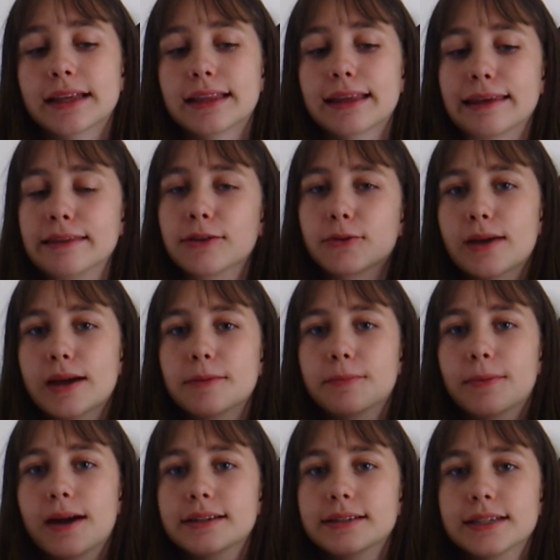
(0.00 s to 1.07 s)
clicking the red
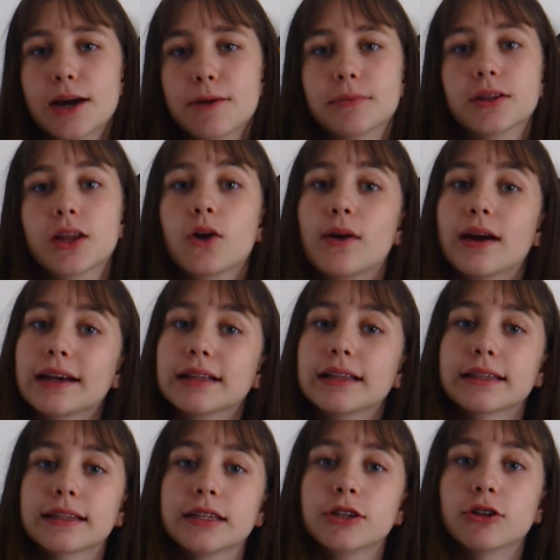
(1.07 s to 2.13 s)
button down below and
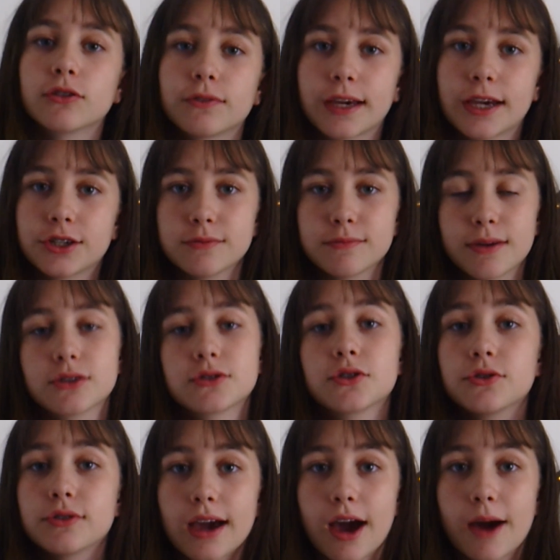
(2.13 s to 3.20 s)
click the notification bell so
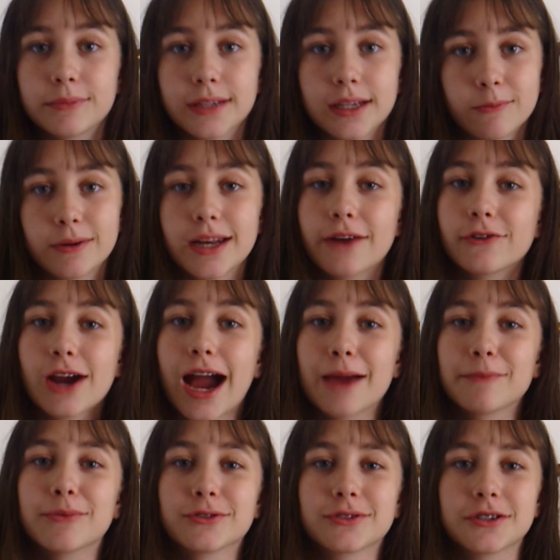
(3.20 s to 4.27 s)
you get updated whenever I
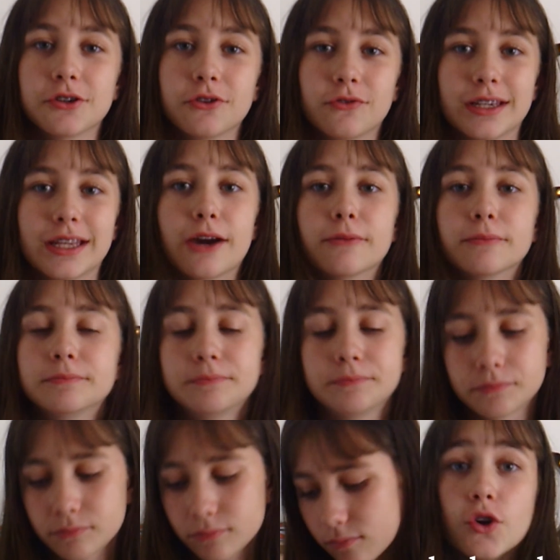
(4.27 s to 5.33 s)
post a new video.
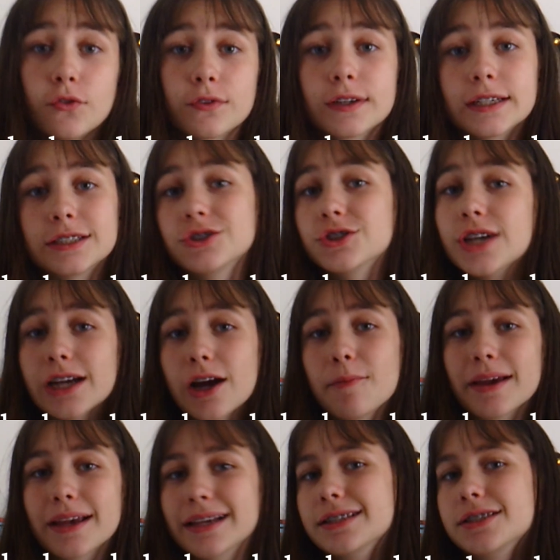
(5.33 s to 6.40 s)
Don't forget to check out
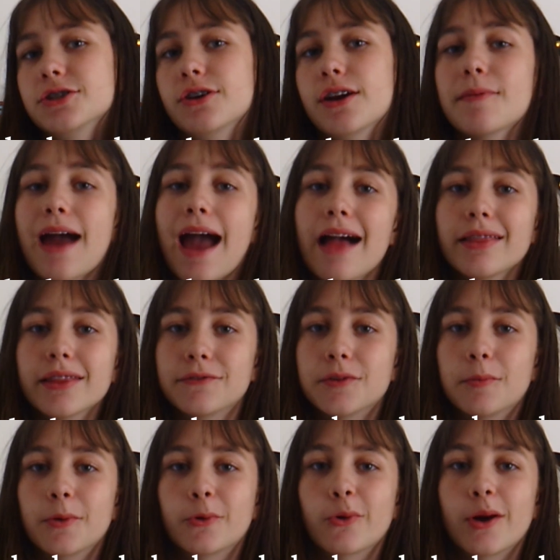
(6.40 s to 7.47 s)
my Instagram
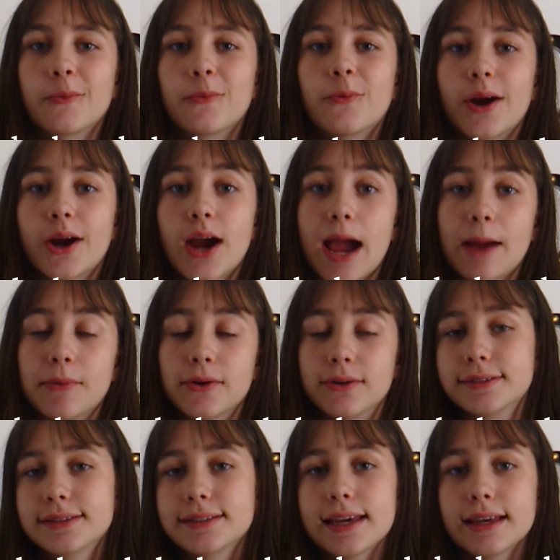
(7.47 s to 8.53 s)
@LiveTheBookworm, where I
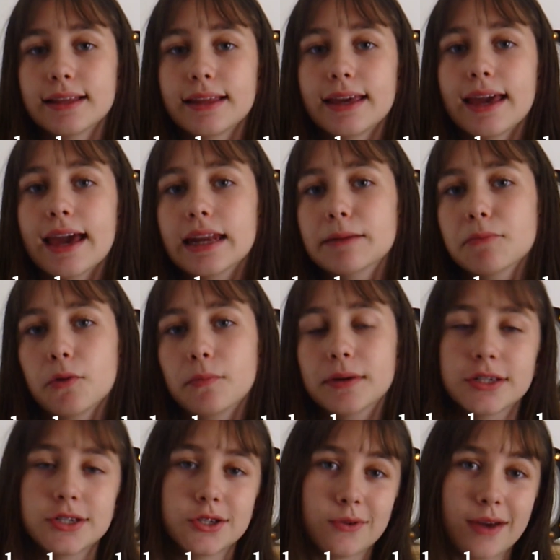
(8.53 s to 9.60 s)
post daily and am
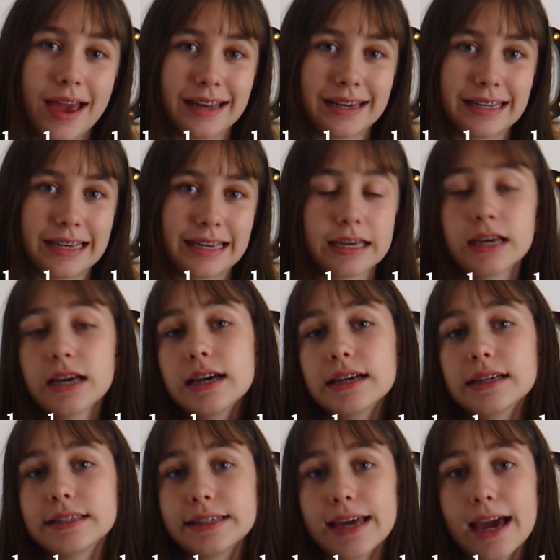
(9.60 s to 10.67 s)
open to any
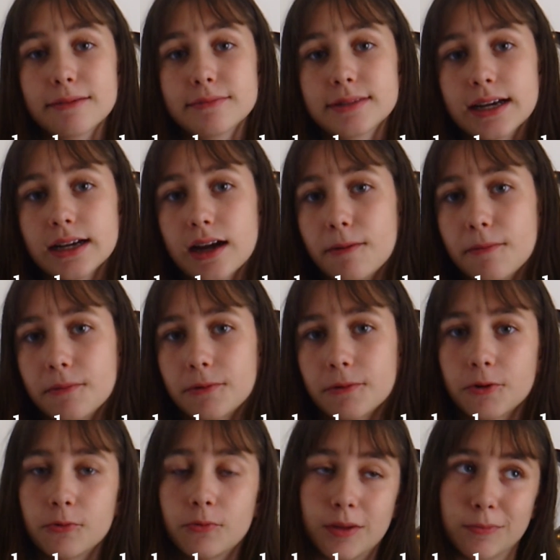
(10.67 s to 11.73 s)
DMs that come
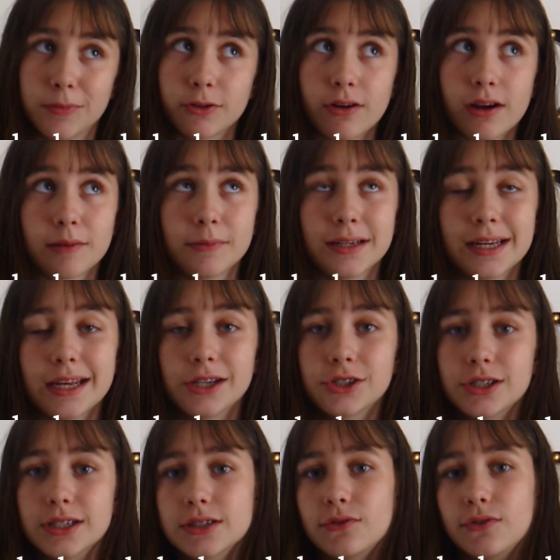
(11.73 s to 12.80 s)
through with book
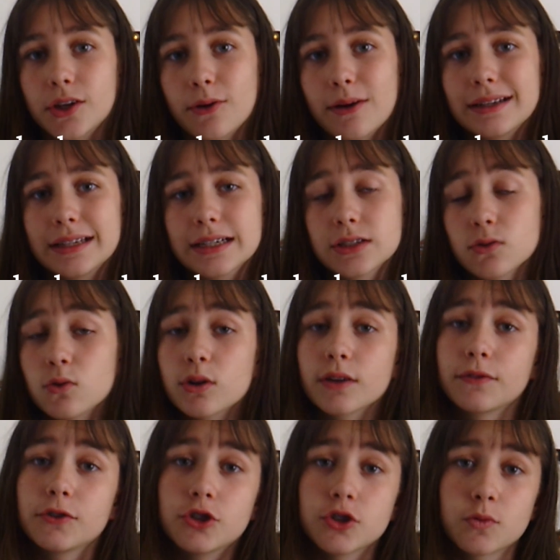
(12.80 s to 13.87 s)
recommendations, video ideas, or
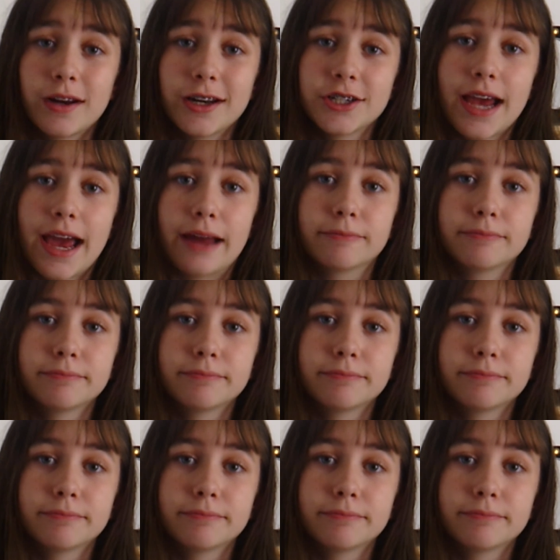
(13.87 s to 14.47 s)
if you just want to chat.